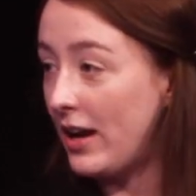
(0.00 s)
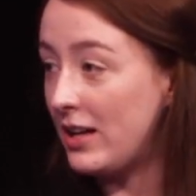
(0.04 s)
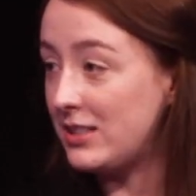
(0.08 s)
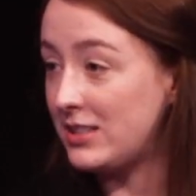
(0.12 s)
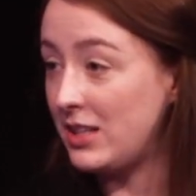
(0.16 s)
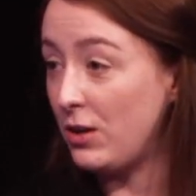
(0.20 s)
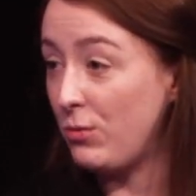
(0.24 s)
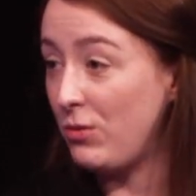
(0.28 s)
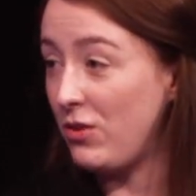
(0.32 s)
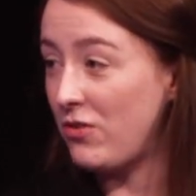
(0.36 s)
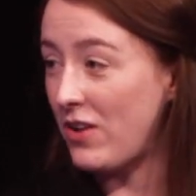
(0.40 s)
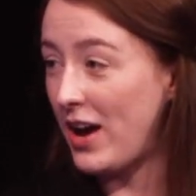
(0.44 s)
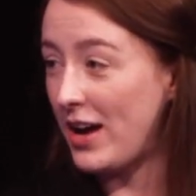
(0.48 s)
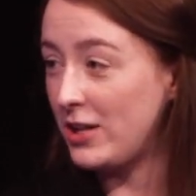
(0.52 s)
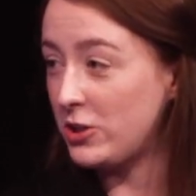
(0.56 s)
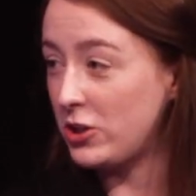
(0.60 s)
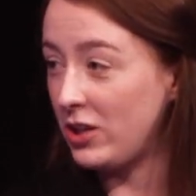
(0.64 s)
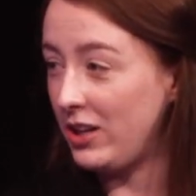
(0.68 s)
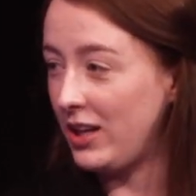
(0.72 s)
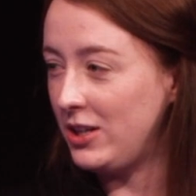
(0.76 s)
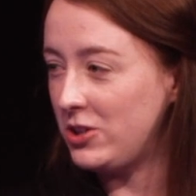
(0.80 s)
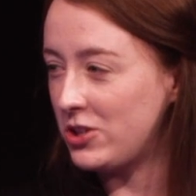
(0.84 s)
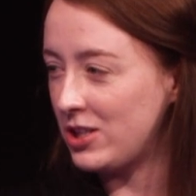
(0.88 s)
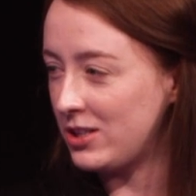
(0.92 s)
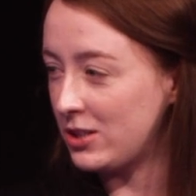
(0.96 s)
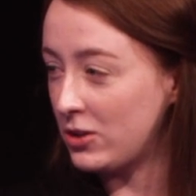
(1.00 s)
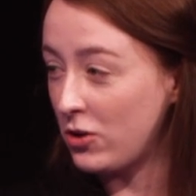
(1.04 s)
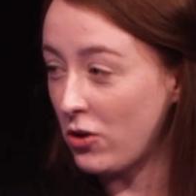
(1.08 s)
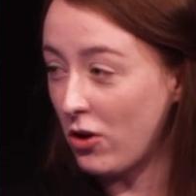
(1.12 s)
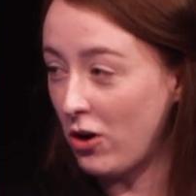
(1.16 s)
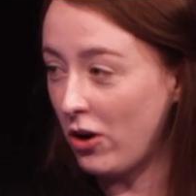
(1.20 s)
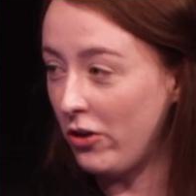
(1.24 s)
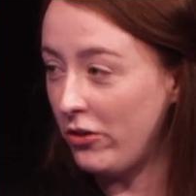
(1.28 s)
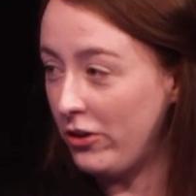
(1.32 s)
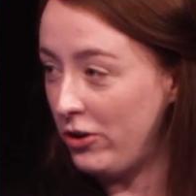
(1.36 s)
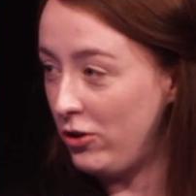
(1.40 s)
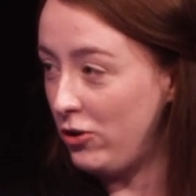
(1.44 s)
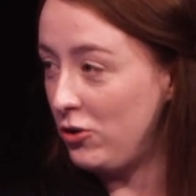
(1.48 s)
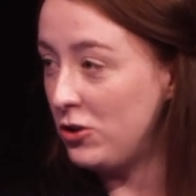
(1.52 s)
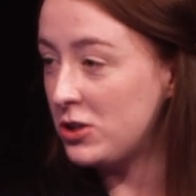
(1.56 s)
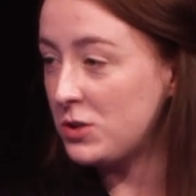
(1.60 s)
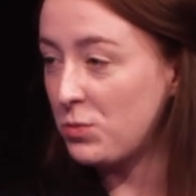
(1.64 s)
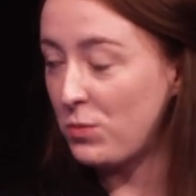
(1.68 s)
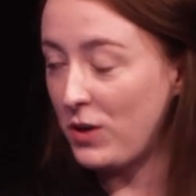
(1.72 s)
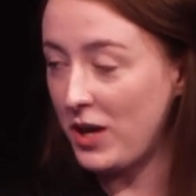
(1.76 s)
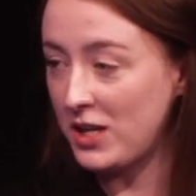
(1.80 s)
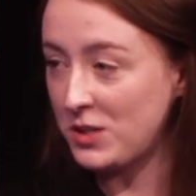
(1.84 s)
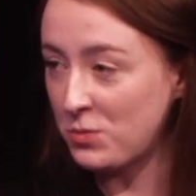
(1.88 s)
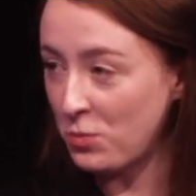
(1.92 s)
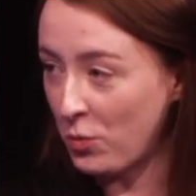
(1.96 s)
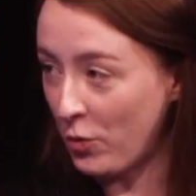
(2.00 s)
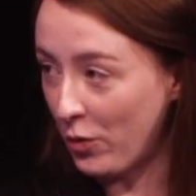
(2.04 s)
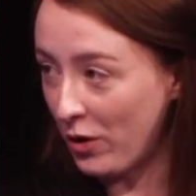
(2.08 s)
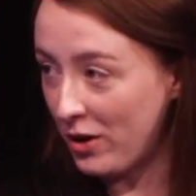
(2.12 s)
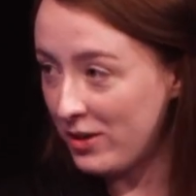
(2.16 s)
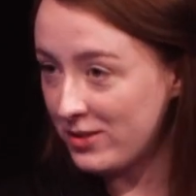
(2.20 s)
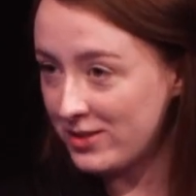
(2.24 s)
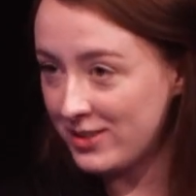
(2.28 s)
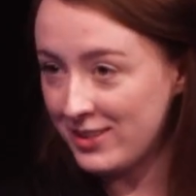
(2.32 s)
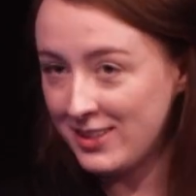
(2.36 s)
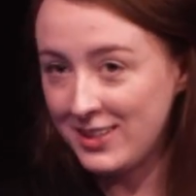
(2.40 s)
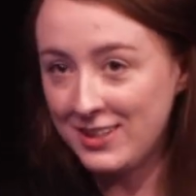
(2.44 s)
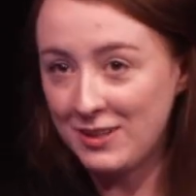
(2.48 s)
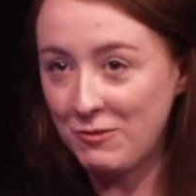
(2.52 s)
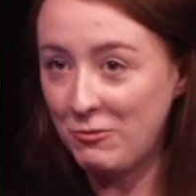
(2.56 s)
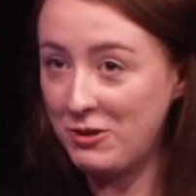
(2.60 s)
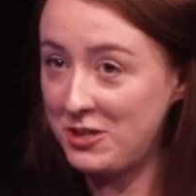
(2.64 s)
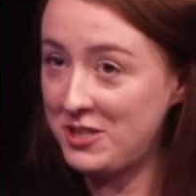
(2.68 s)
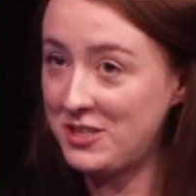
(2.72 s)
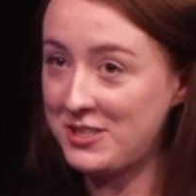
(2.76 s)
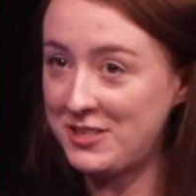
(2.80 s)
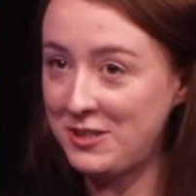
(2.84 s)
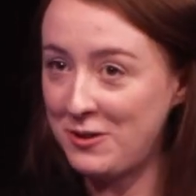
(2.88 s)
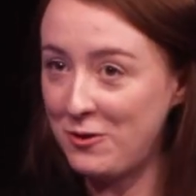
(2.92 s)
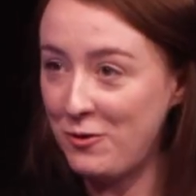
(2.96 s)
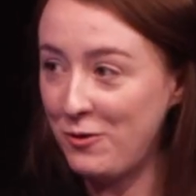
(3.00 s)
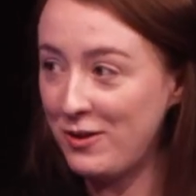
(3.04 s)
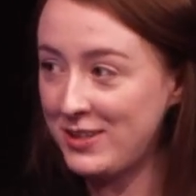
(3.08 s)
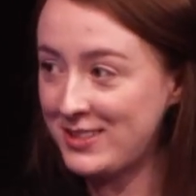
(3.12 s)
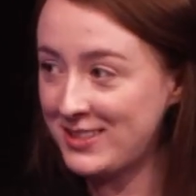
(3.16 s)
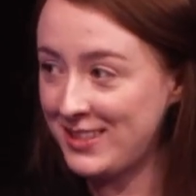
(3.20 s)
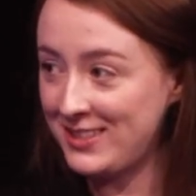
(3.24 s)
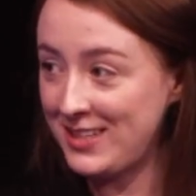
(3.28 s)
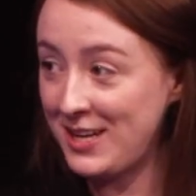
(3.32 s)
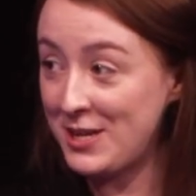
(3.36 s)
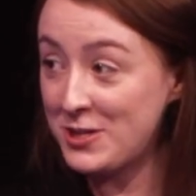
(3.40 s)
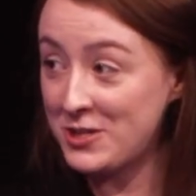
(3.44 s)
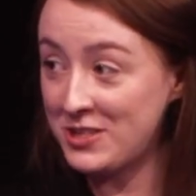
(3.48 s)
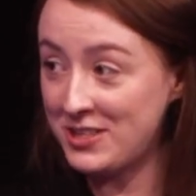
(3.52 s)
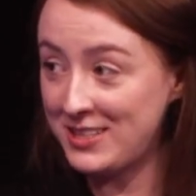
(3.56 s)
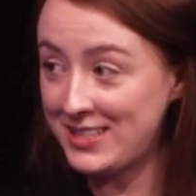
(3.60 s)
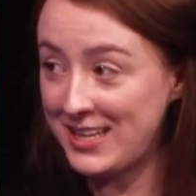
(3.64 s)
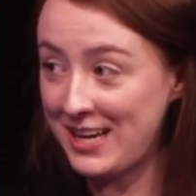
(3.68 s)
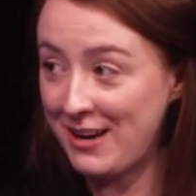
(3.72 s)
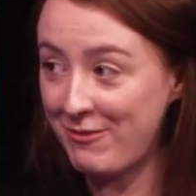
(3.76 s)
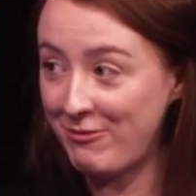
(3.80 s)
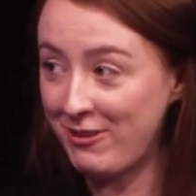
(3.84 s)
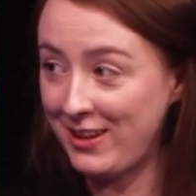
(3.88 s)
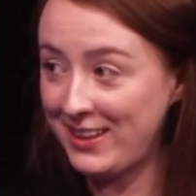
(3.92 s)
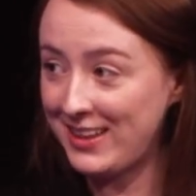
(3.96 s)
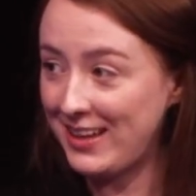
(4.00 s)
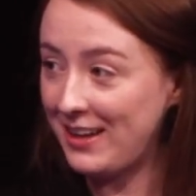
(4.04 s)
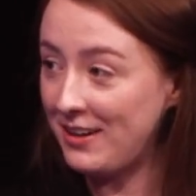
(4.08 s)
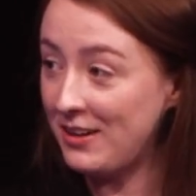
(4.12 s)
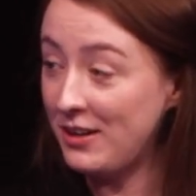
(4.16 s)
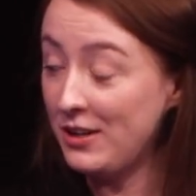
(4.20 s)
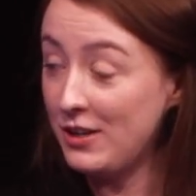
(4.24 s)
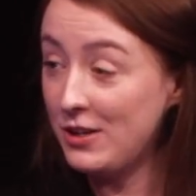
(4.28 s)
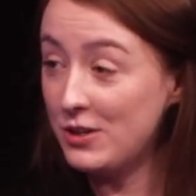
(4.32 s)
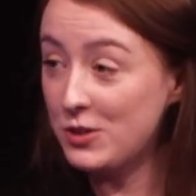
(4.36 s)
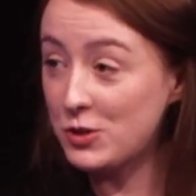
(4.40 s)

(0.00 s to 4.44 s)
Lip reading: is that we've actually just got the new spaceports, which is the newest addition to everything.